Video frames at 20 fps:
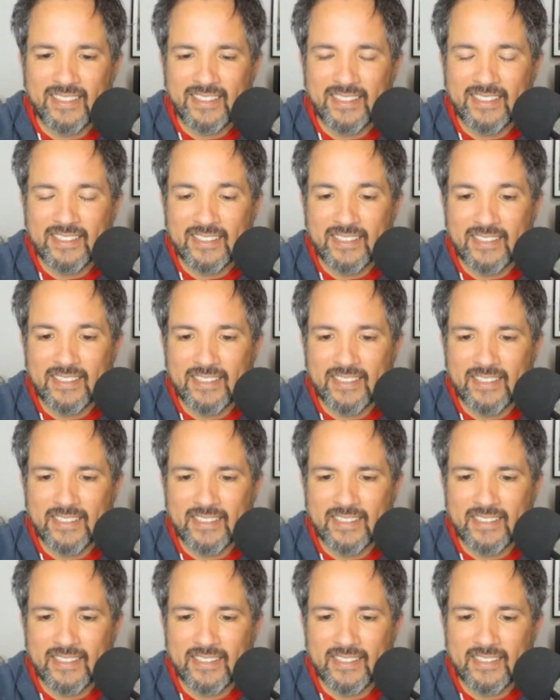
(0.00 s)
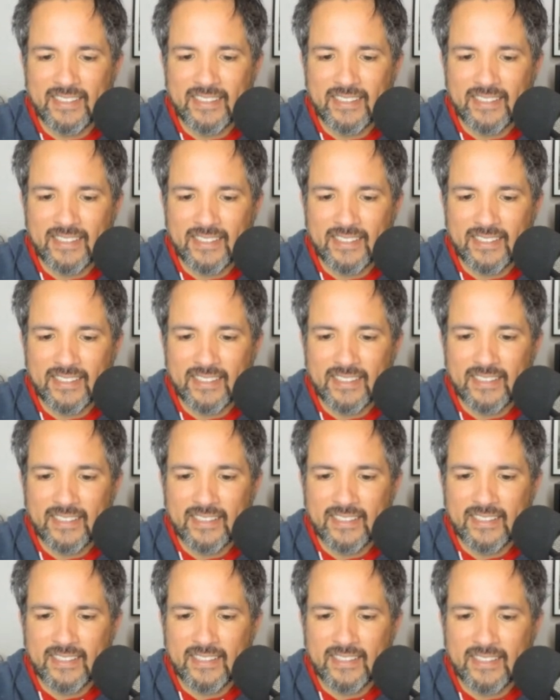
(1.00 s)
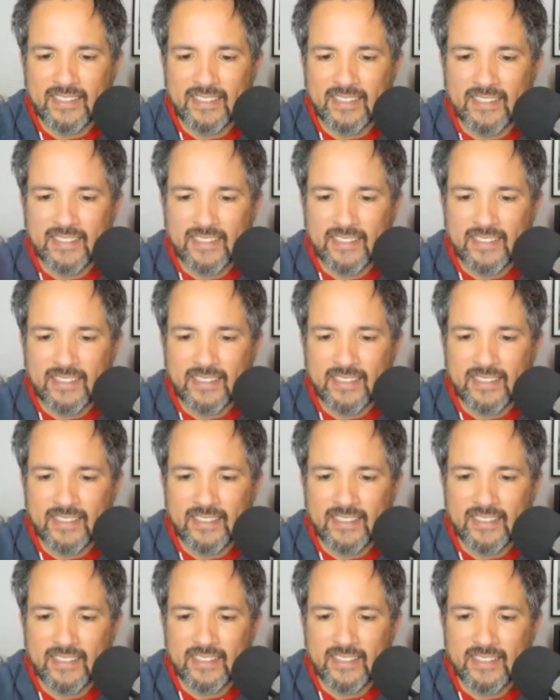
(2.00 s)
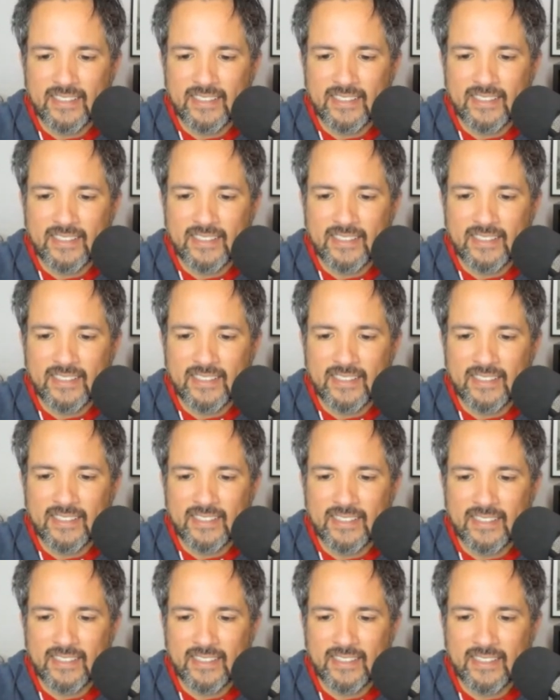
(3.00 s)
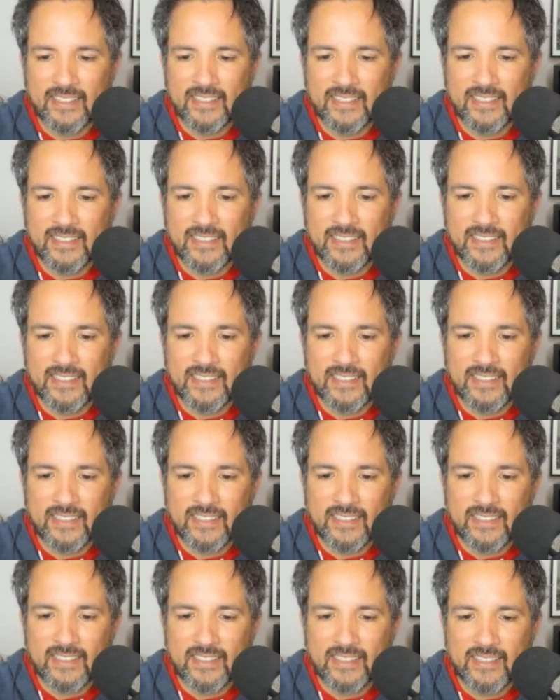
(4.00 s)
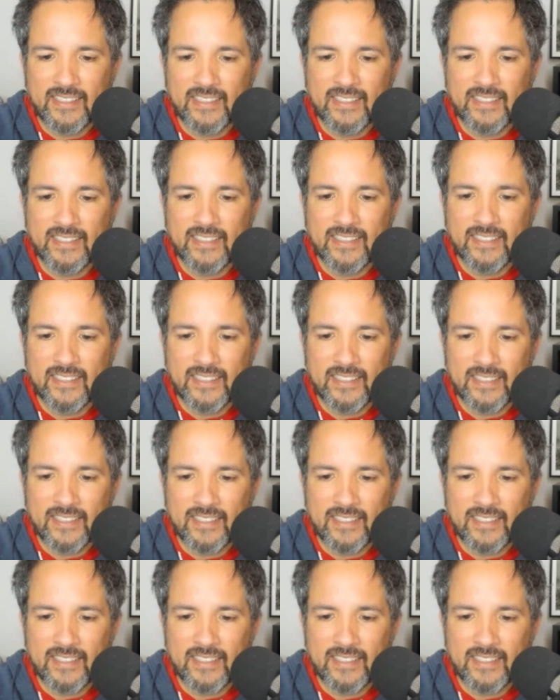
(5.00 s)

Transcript: The person shown says nothing.